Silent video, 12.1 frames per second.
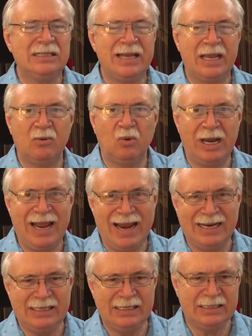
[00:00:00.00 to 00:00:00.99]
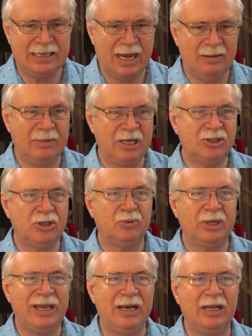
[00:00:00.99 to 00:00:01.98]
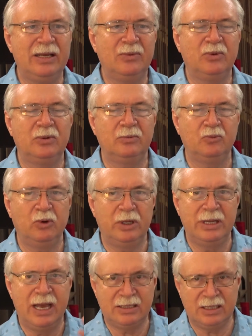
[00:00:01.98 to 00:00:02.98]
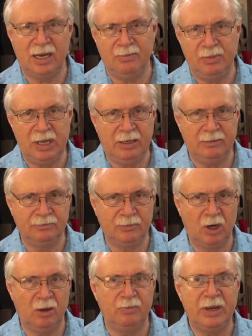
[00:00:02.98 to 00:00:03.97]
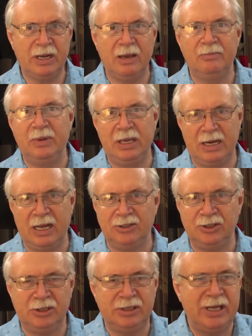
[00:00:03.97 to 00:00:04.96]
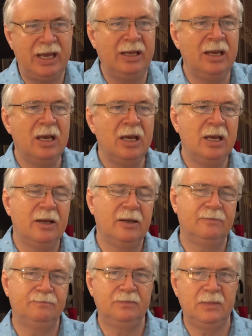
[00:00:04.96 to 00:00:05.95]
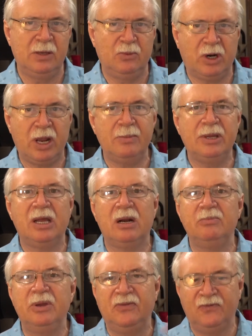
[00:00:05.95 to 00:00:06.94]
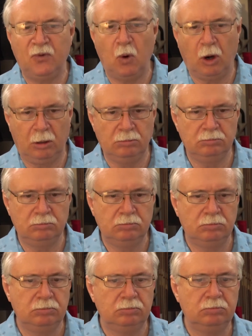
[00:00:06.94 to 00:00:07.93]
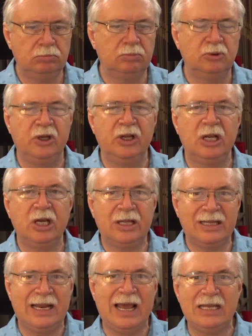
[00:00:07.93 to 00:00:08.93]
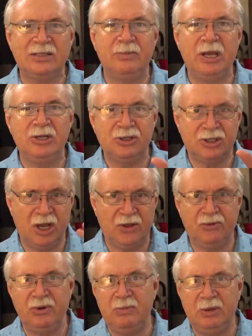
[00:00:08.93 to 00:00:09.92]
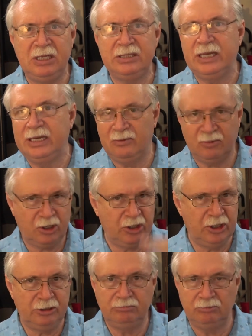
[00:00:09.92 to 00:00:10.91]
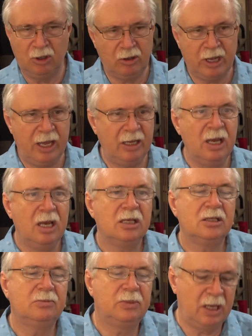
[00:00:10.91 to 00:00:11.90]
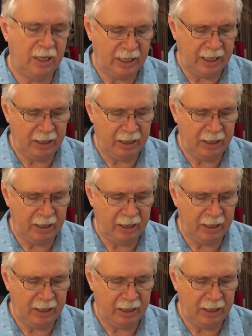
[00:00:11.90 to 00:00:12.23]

Take it one hand at a time. Make sure we get it. It has an upbeat, or a pickup beat, I should say. We're coming in on beat 4 you look at the last measure? It's got three beats in it. We're good? Okay. But